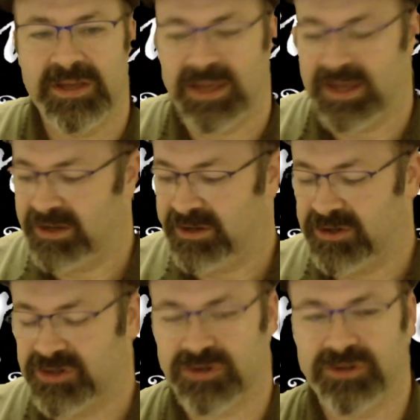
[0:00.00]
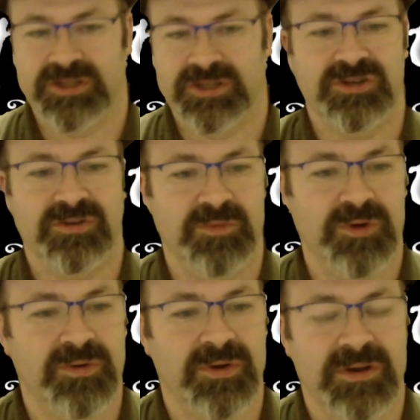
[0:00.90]
And during this new
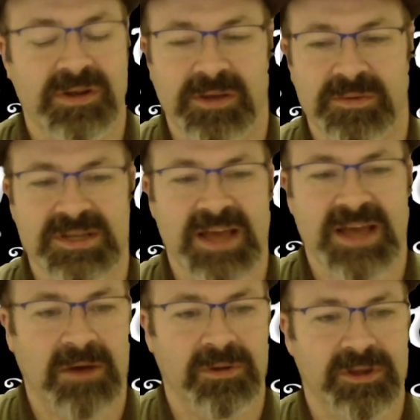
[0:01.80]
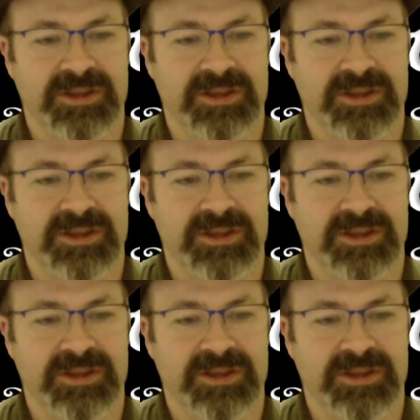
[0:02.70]
moon, there was a howl